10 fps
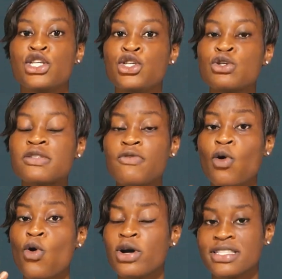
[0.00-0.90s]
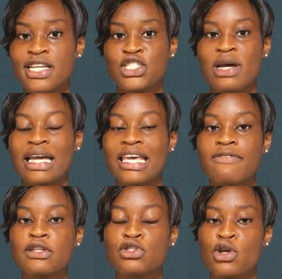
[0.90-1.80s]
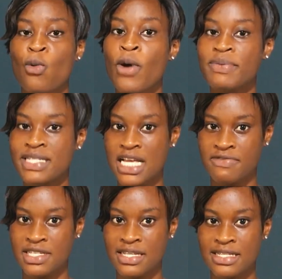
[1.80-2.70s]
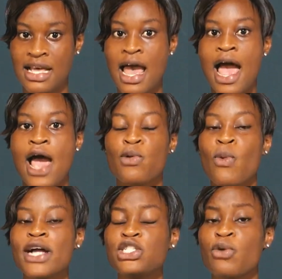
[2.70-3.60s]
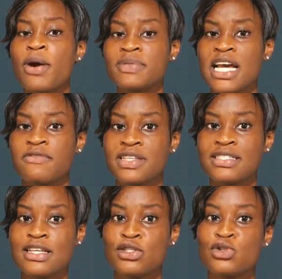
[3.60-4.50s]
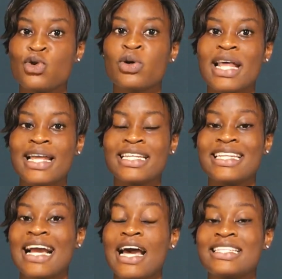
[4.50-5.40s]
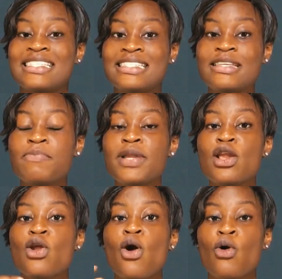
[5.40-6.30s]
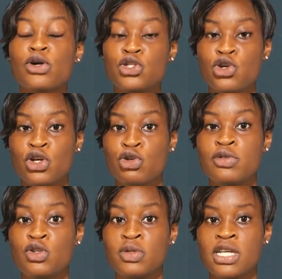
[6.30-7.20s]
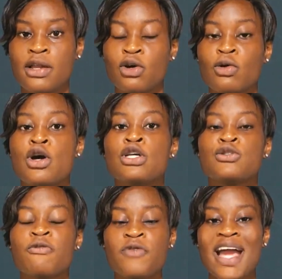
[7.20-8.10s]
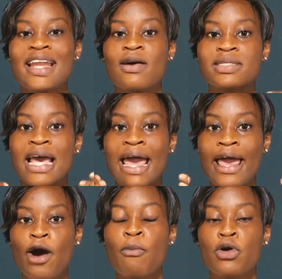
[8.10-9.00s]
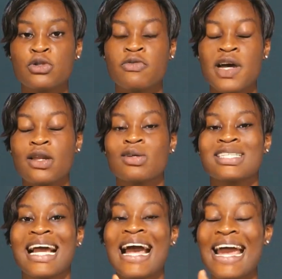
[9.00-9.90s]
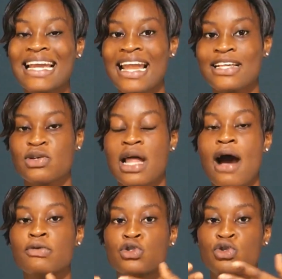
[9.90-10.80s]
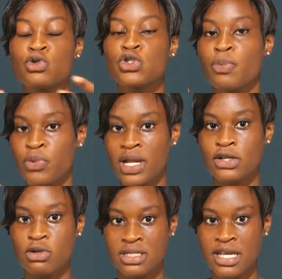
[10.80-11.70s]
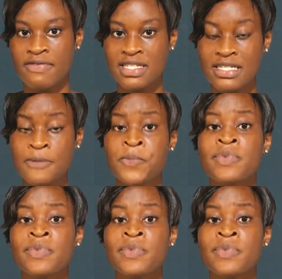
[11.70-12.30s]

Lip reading: useful content you are giving to your website visitors. And once your website visitors know that, they can simply log onto your YouTube channel to find out help or to find out guidelines on how to use your product or services.